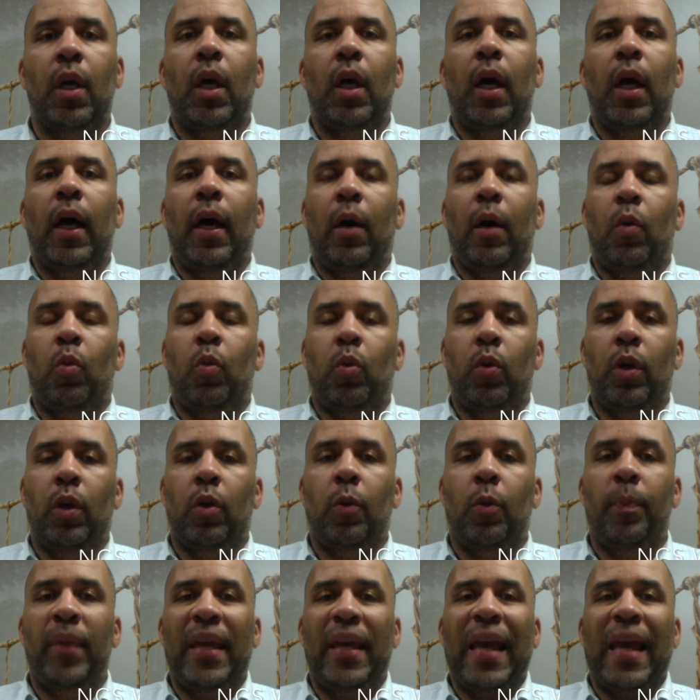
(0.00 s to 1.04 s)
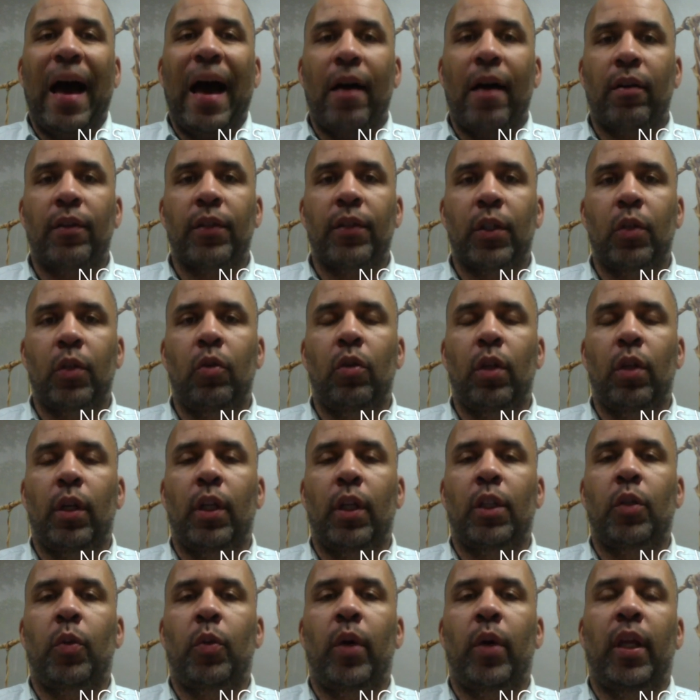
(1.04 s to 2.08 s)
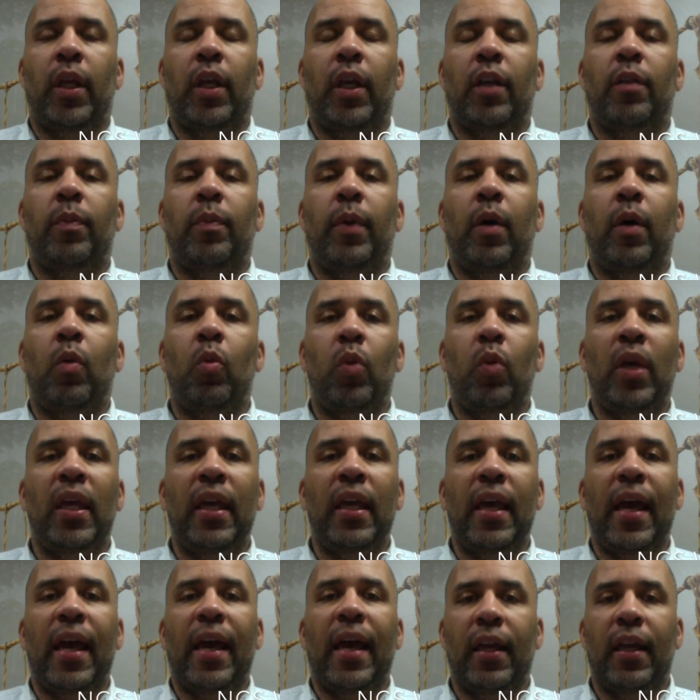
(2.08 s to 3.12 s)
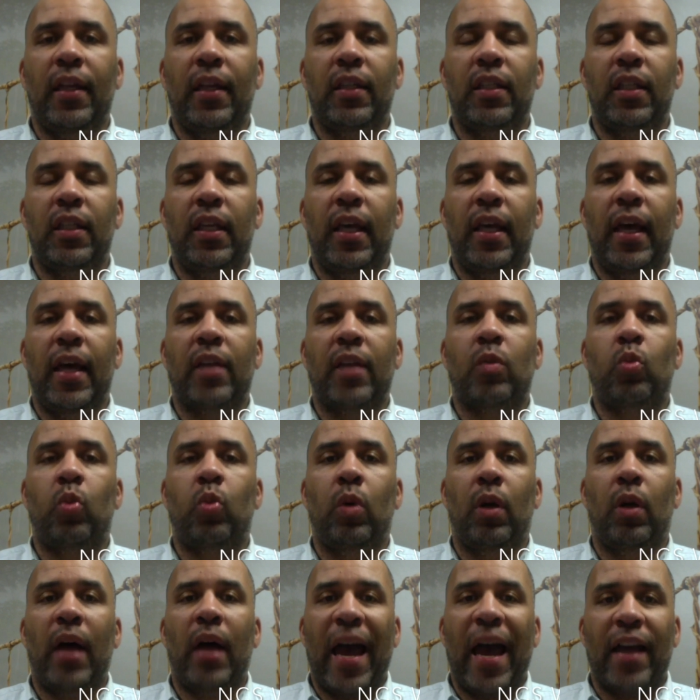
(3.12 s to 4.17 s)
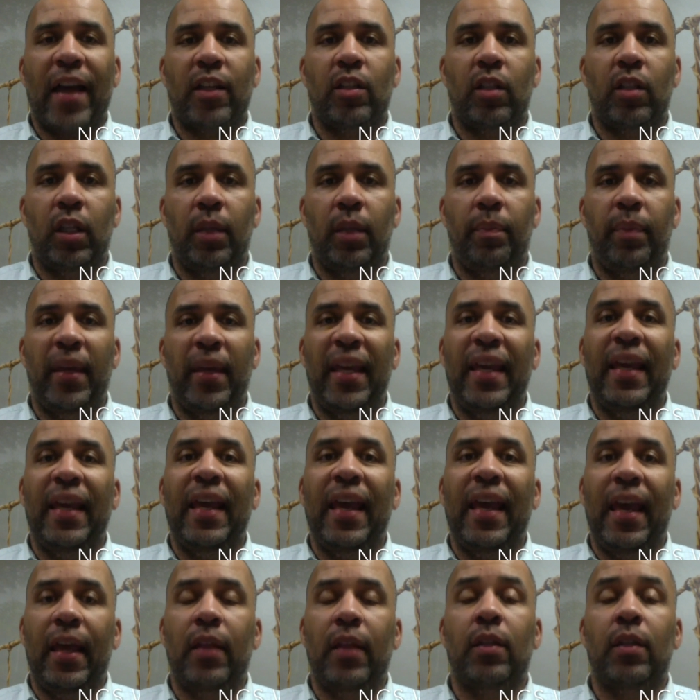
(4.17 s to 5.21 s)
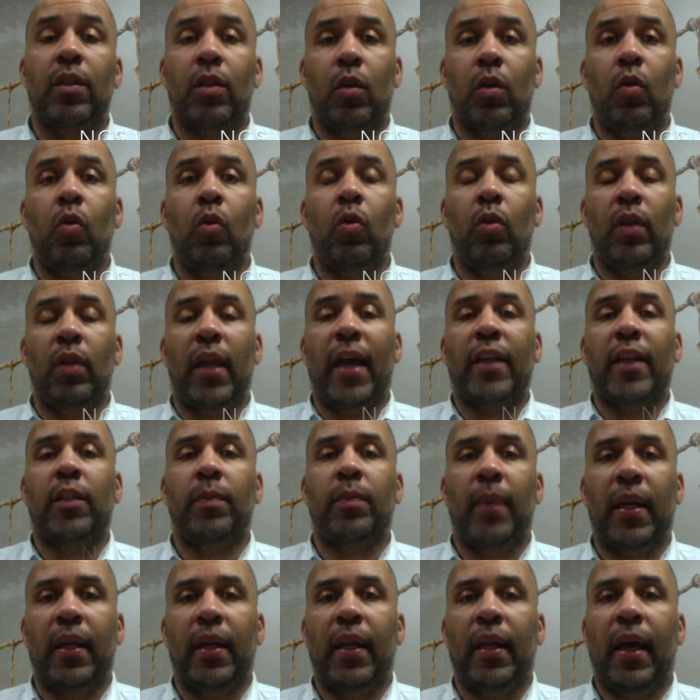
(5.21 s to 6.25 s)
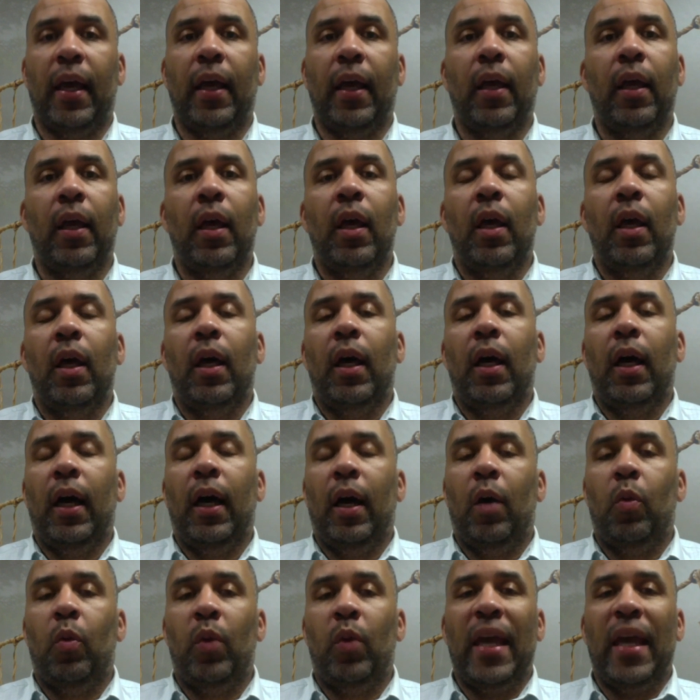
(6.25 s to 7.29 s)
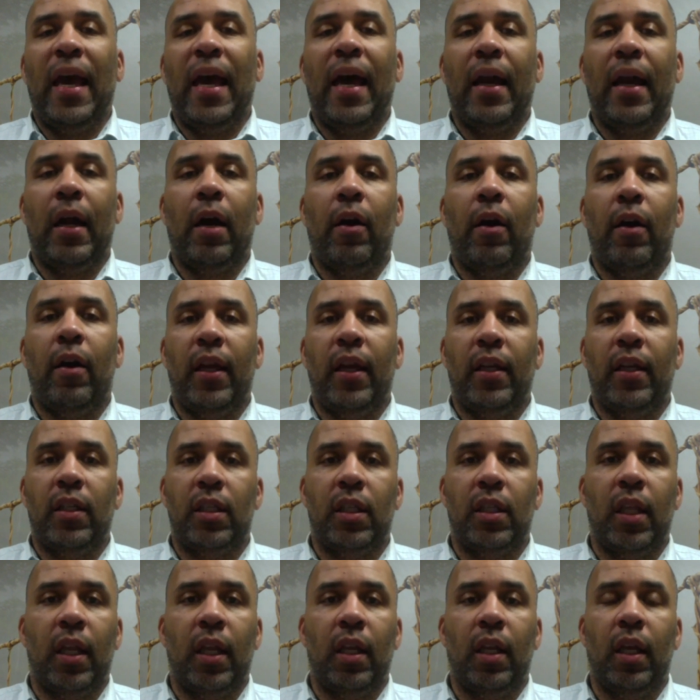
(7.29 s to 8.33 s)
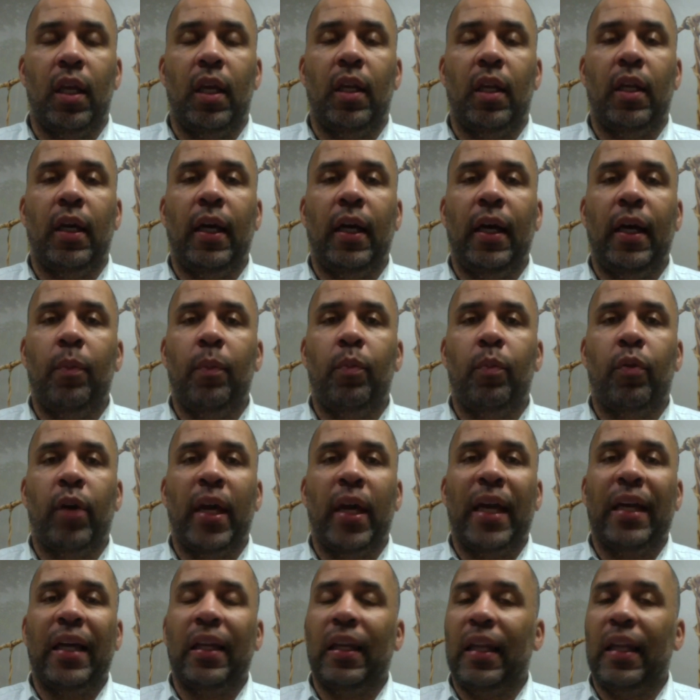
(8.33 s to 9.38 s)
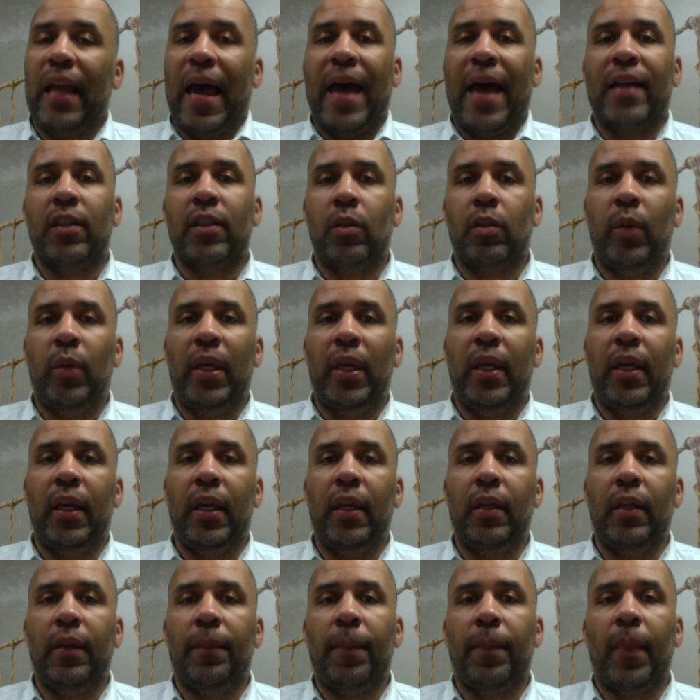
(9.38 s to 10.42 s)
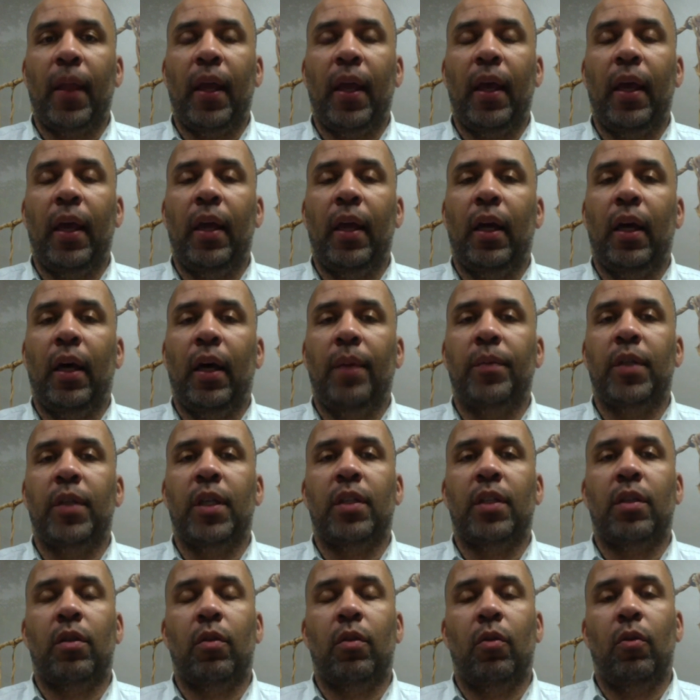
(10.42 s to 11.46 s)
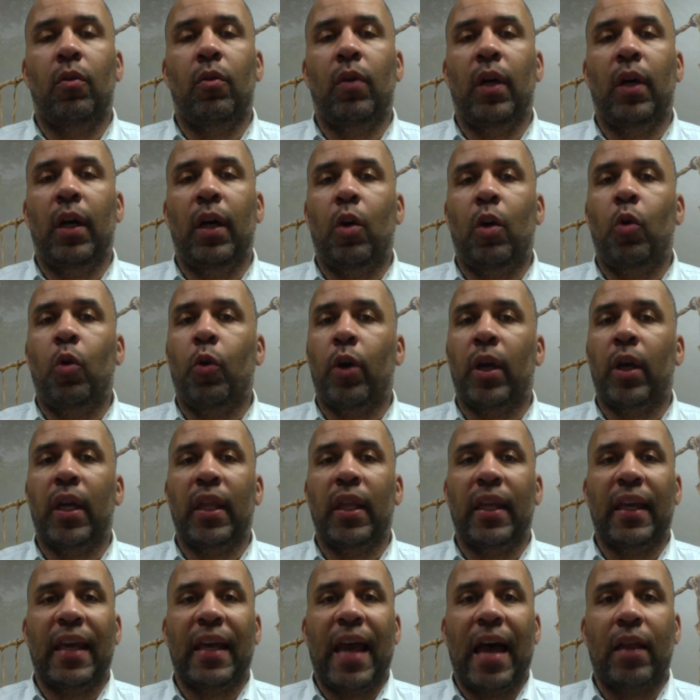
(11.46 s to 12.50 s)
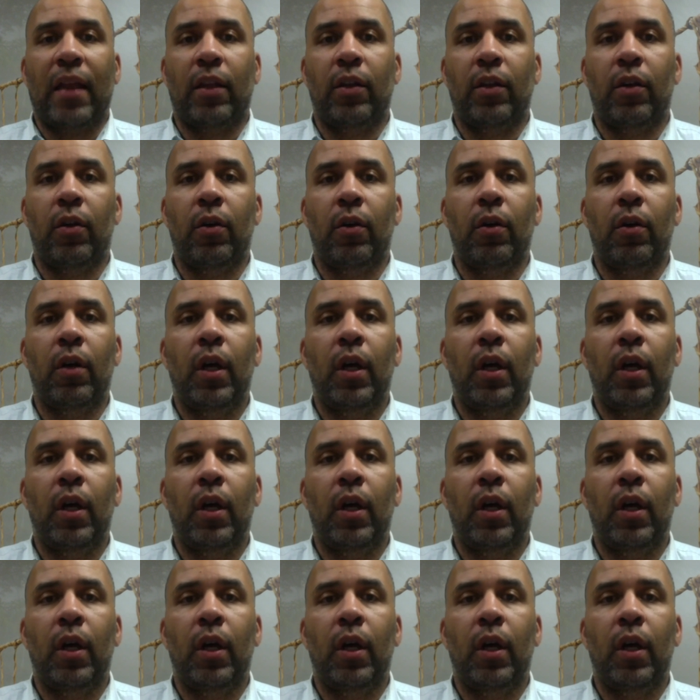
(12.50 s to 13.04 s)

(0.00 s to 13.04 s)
will be out of school on the 20th, but we at NCS will actually be in school next Monday. We had our extended break last weekend, and just through a quirk in the calendar,